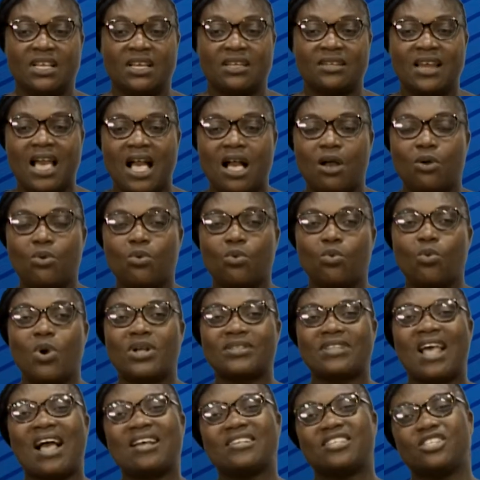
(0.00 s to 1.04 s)
Now,
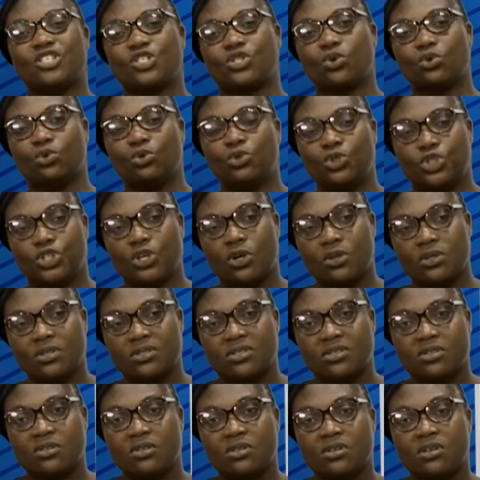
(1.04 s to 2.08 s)
what are the solutions
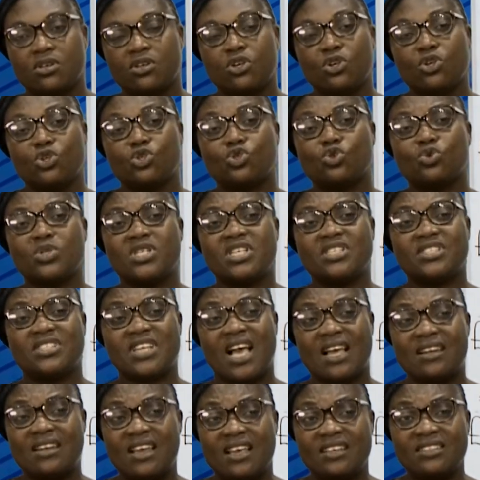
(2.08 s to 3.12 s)
to the
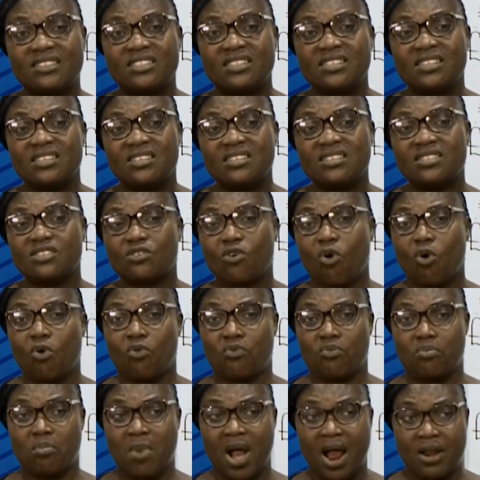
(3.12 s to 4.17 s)
challenges of
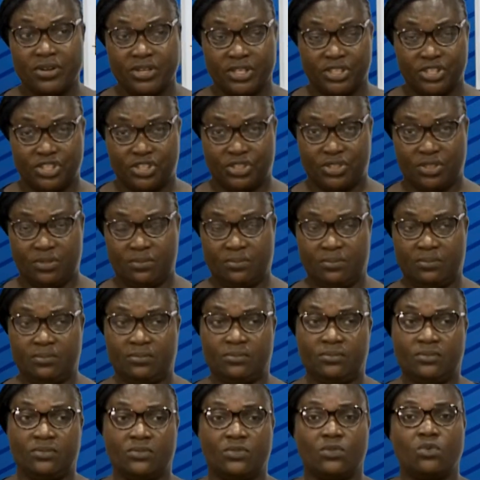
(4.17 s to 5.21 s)
marriage?
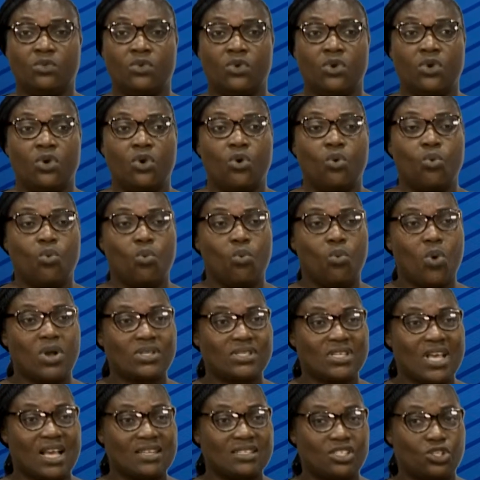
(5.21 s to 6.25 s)

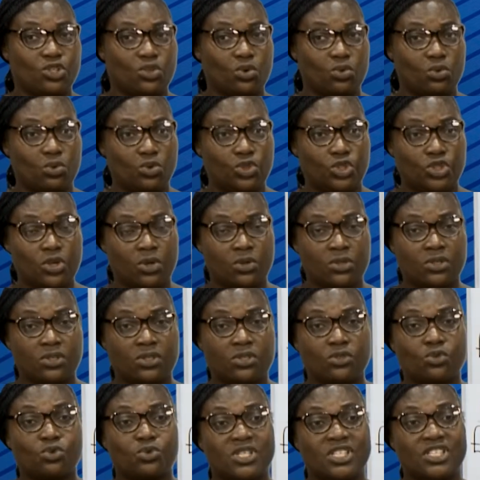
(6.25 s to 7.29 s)
What are the solutions
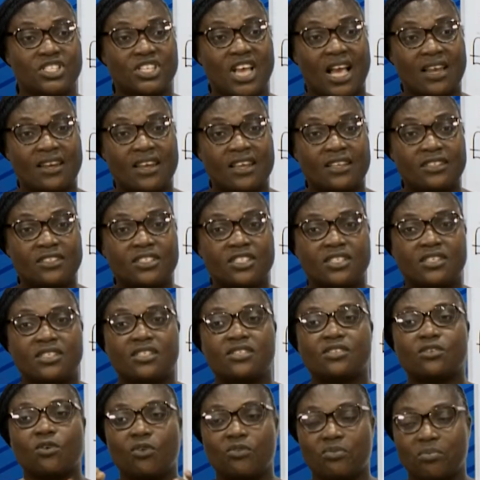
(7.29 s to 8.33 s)
to the challenges
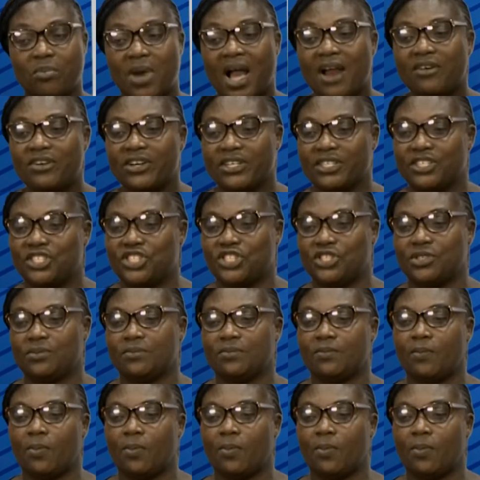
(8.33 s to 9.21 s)
of marriage?